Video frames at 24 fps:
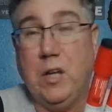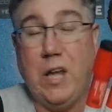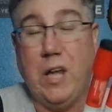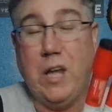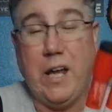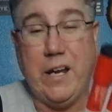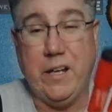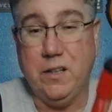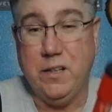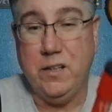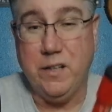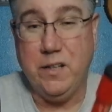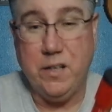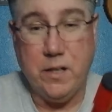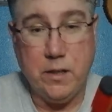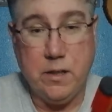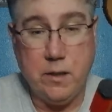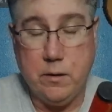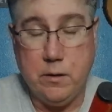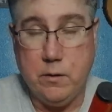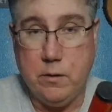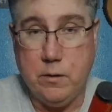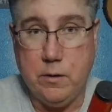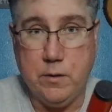lightly,
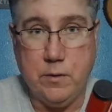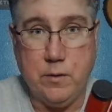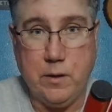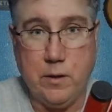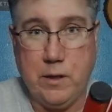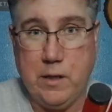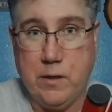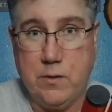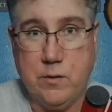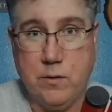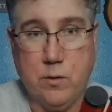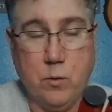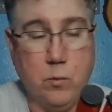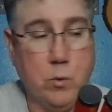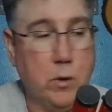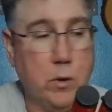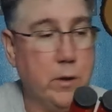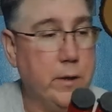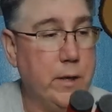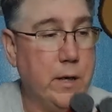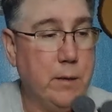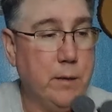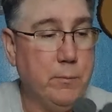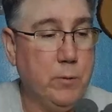is I guess the
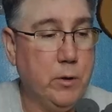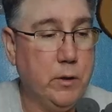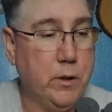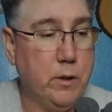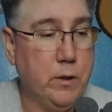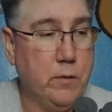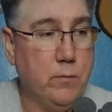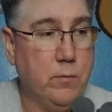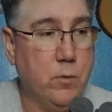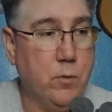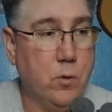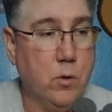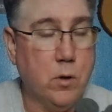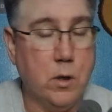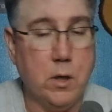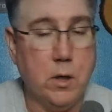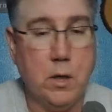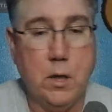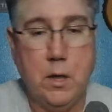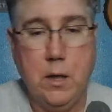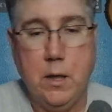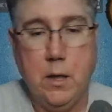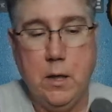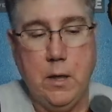word that I'm looking for.
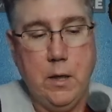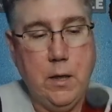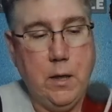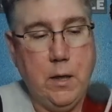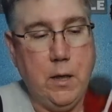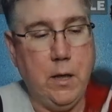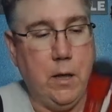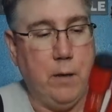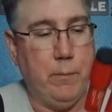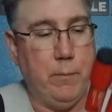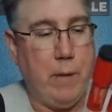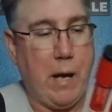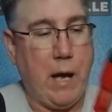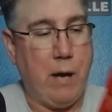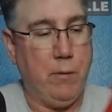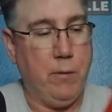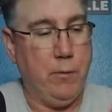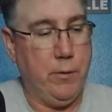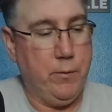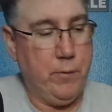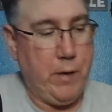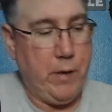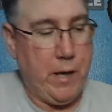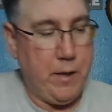I
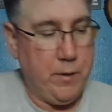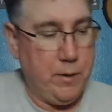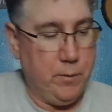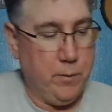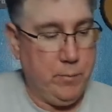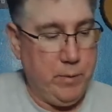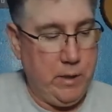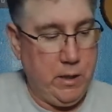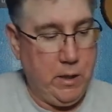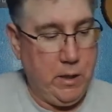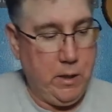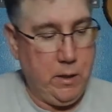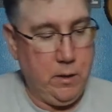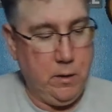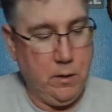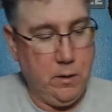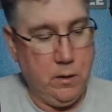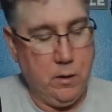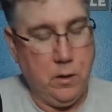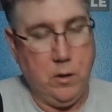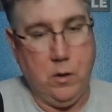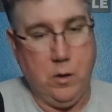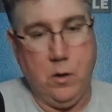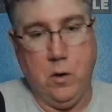would rather be
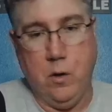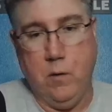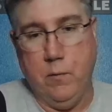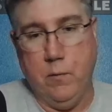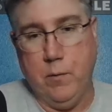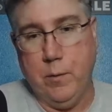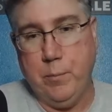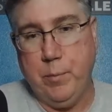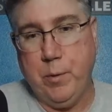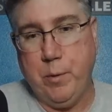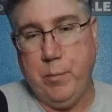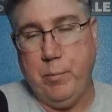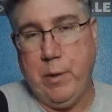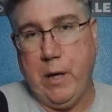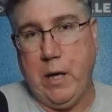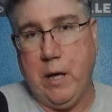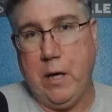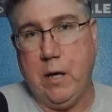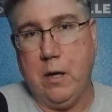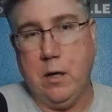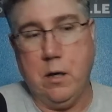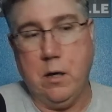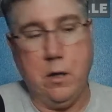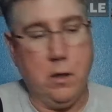over
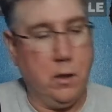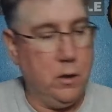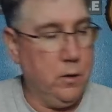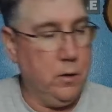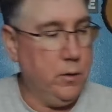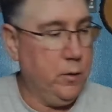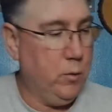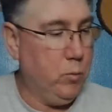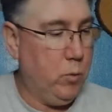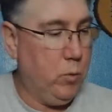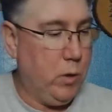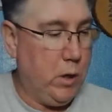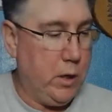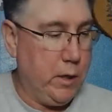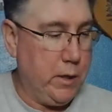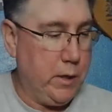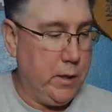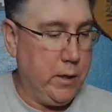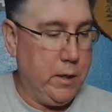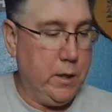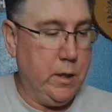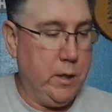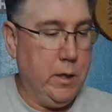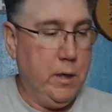prepared on the
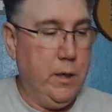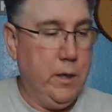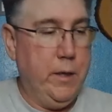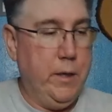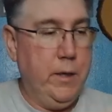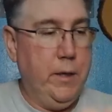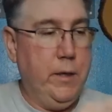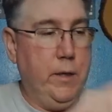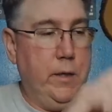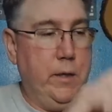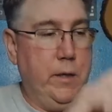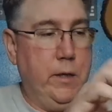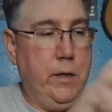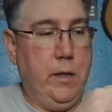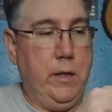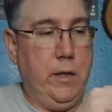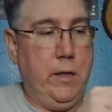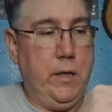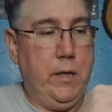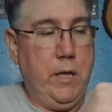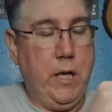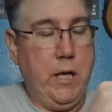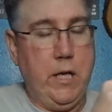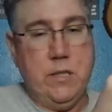water
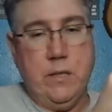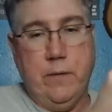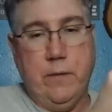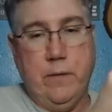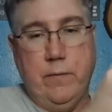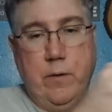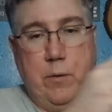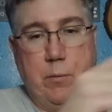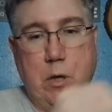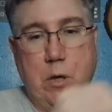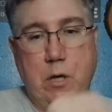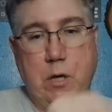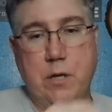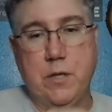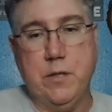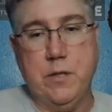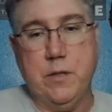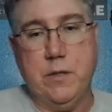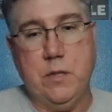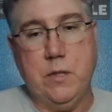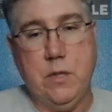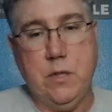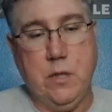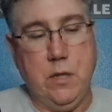in case of an
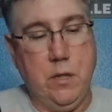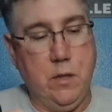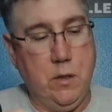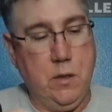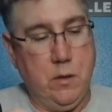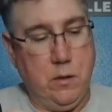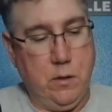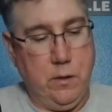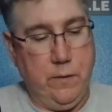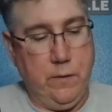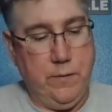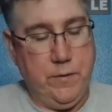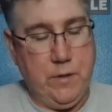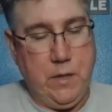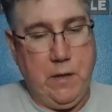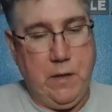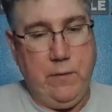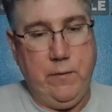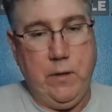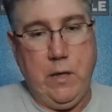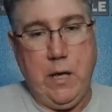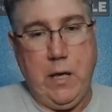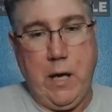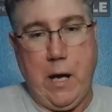emergency or if
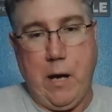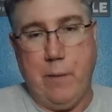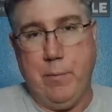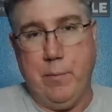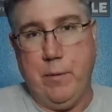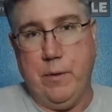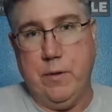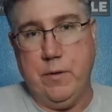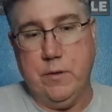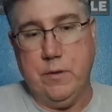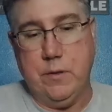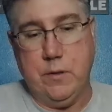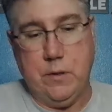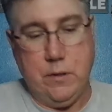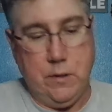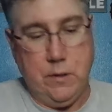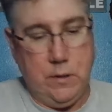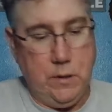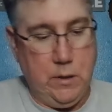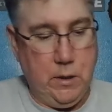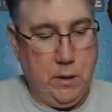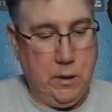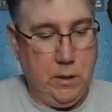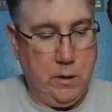safety happens
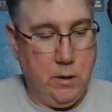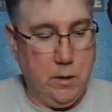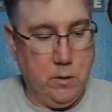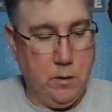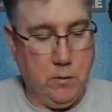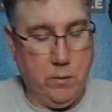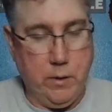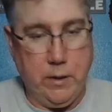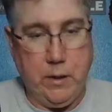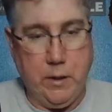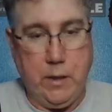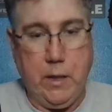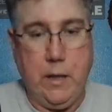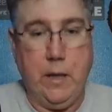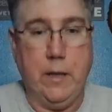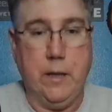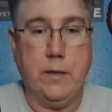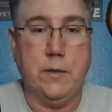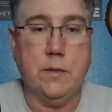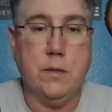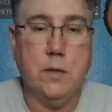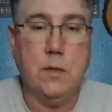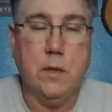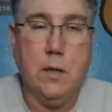than knowing
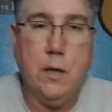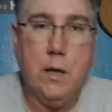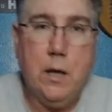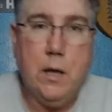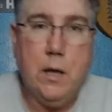that